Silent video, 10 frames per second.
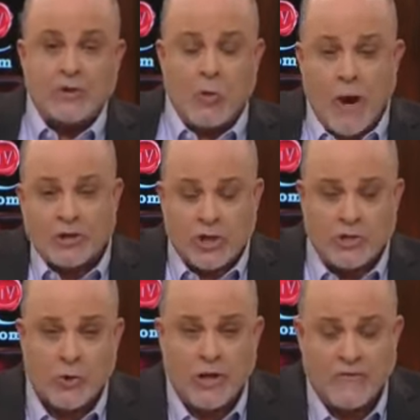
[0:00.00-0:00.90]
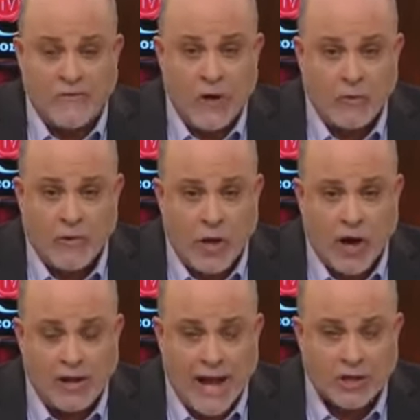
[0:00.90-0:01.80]
the Russians are interfering with
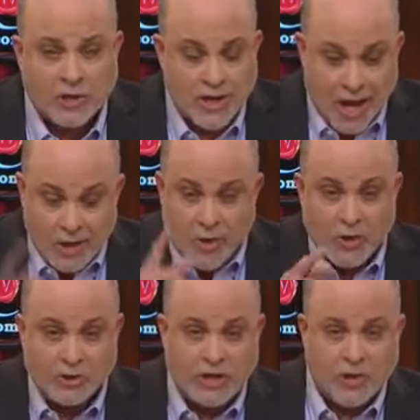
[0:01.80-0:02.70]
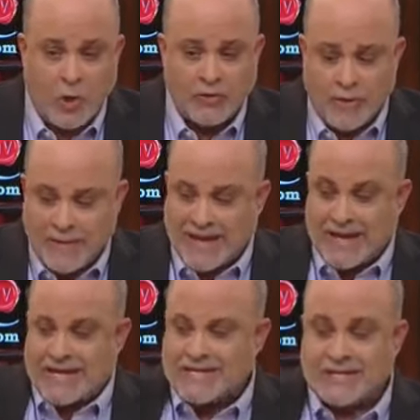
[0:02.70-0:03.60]
our election. And you know what she told them?
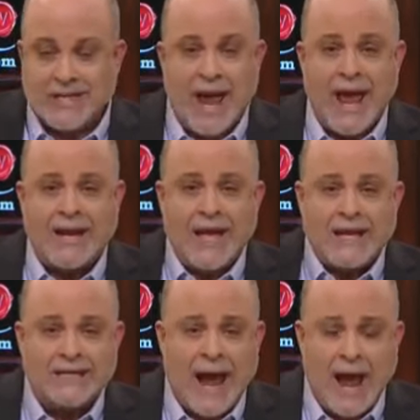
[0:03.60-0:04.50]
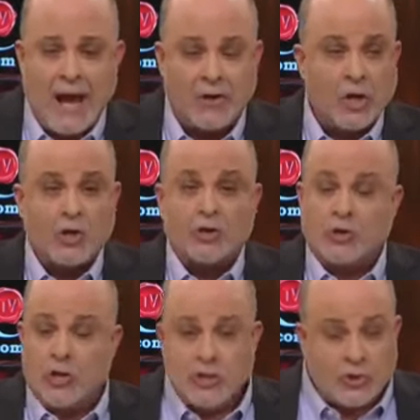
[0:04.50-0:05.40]
Stand down.
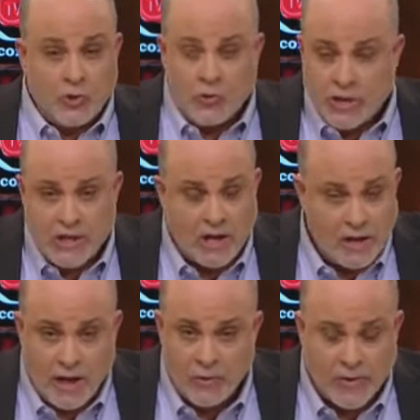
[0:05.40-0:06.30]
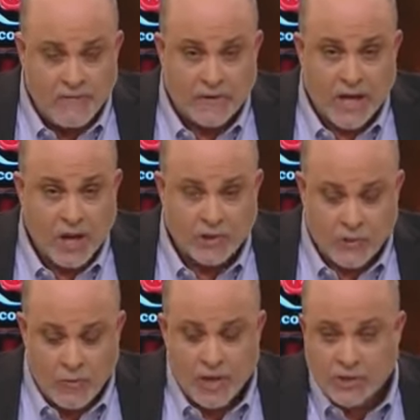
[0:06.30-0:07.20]
Shouldn't Susan get another
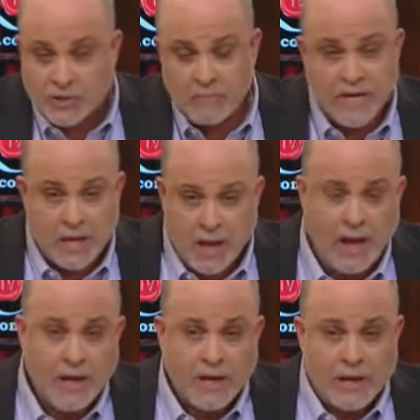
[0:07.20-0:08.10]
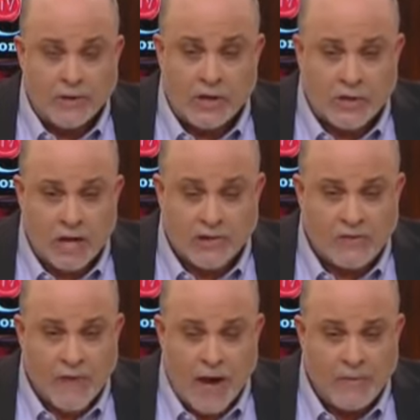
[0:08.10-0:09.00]
invitation with a subpoena to
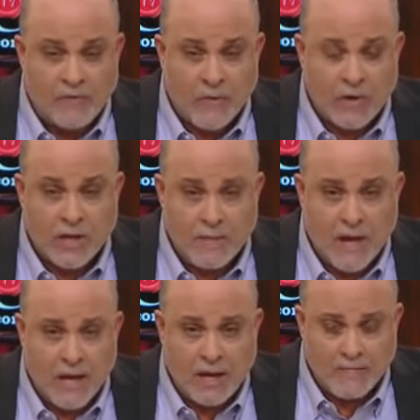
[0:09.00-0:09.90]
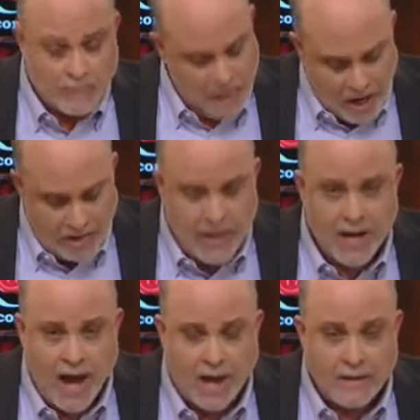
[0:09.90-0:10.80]
testify before the committee? Apparently
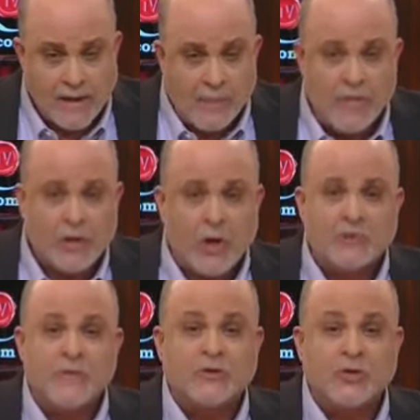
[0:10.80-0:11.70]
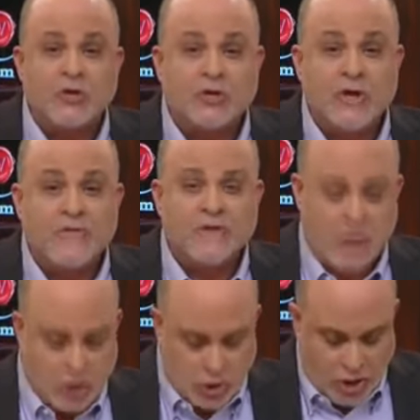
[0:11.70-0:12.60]
not, because Mr. Schiff
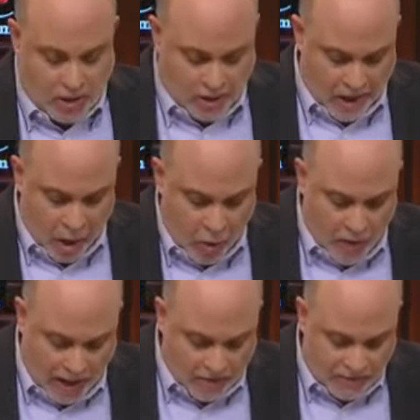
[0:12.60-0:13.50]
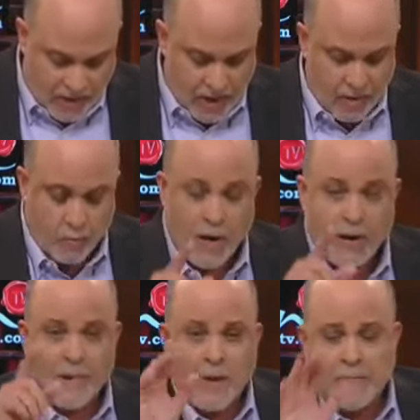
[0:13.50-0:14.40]
is a shill. Who else?
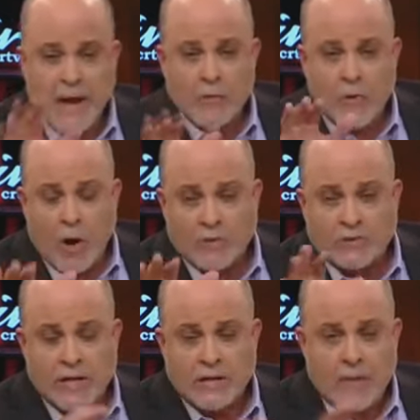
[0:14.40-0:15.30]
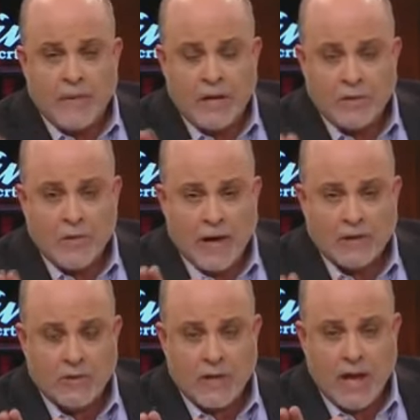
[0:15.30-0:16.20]
What about Ben Rhodes, the deputy
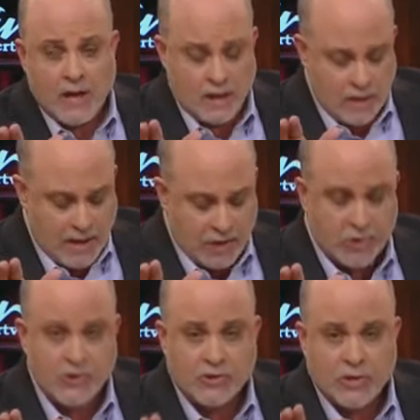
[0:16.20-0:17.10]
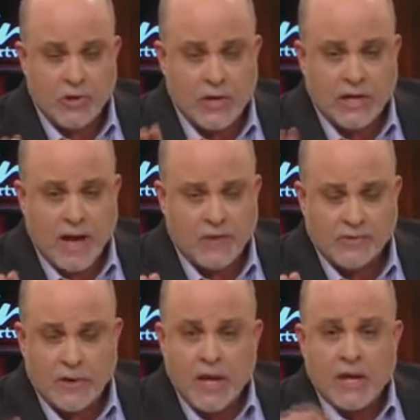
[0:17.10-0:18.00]
director of the National Security
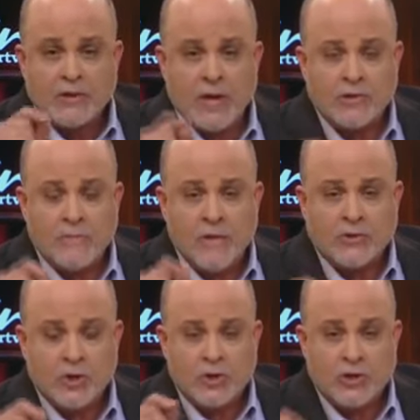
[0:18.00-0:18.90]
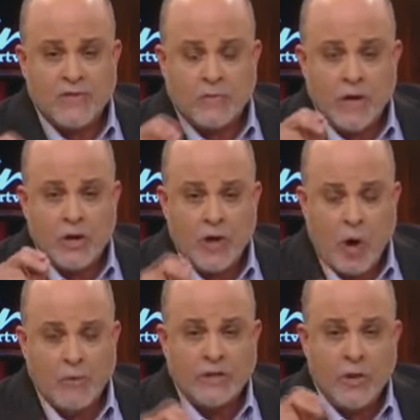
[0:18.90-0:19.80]
Council? Doesn't Mr. Schiff want to
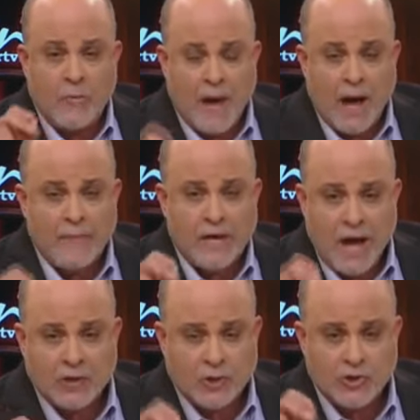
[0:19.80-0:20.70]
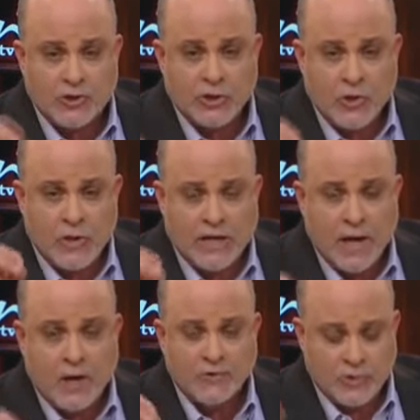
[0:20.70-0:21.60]
know what the Obama National Security
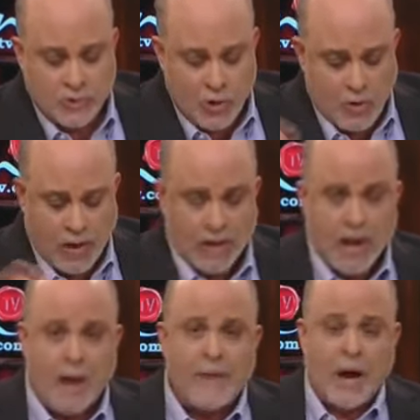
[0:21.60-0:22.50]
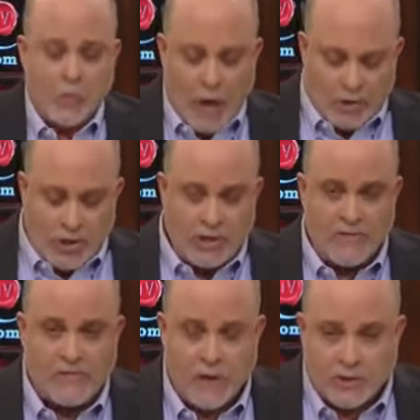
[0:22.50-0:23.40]
Council knew about Russian
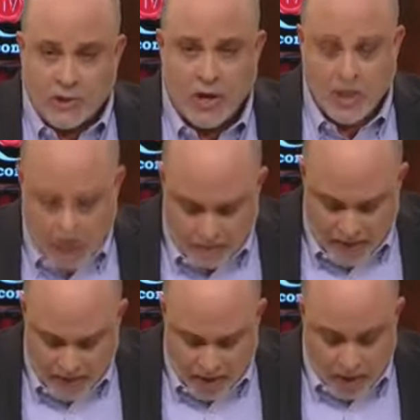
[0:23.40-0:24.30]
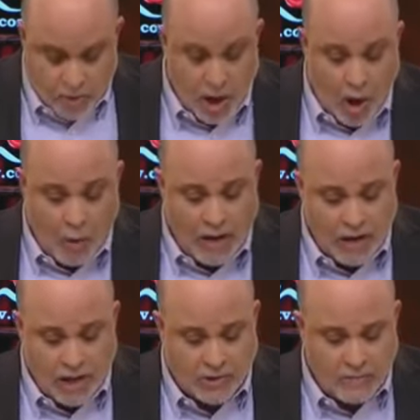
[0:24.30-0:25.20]
interference in our government? No,
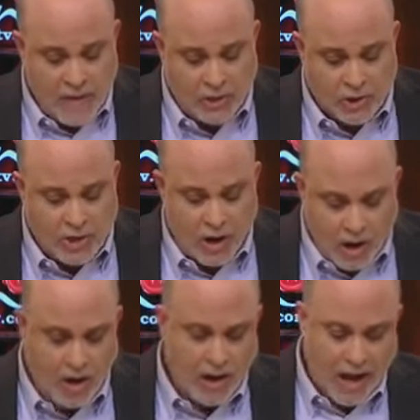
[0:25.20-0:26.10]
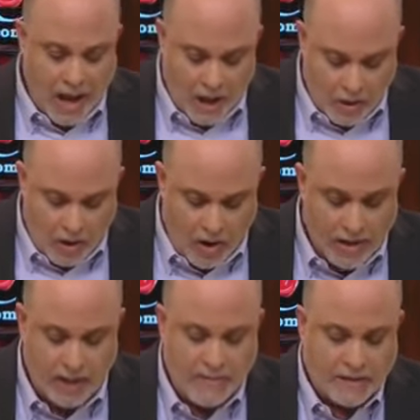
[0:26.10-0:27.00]
he doesn't mention her at
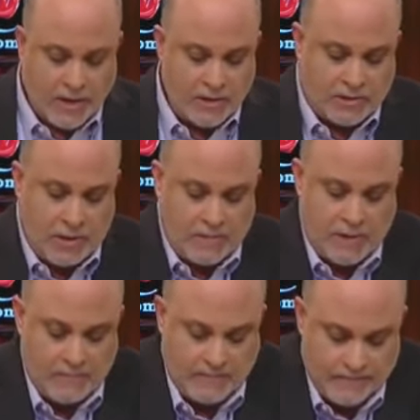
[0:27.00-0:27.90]
all. Now, let me tell you something.